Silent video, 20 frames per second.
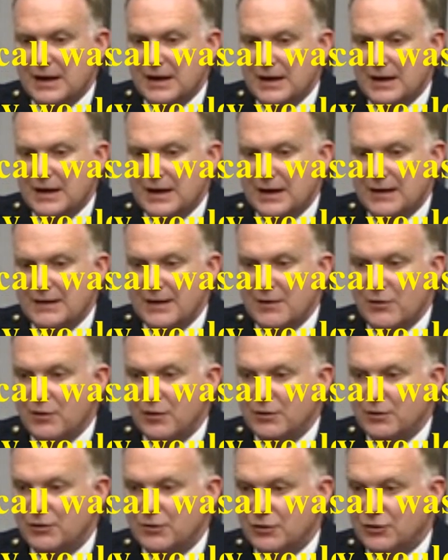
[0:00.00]
and they
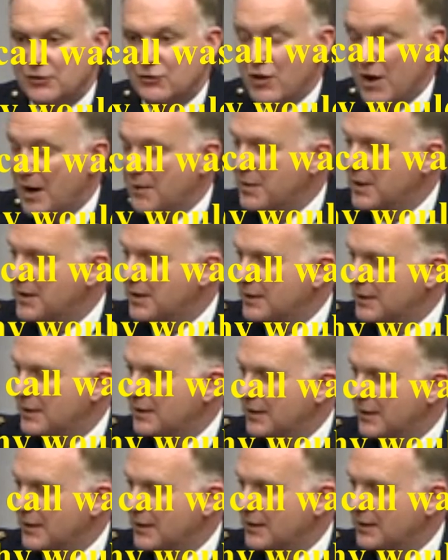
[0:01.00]
were
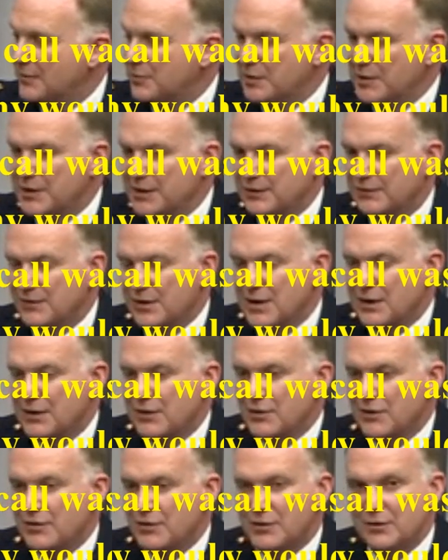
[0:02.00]
describing the police
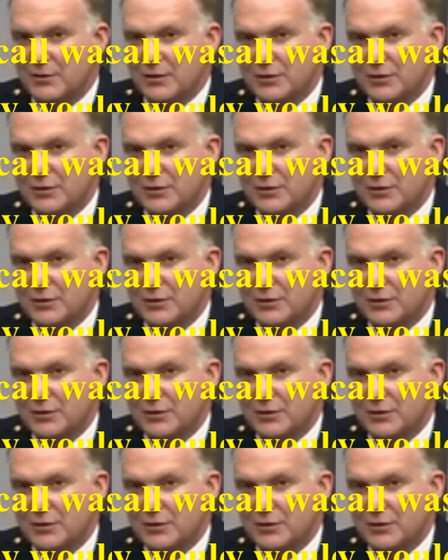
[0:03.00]
vehicle.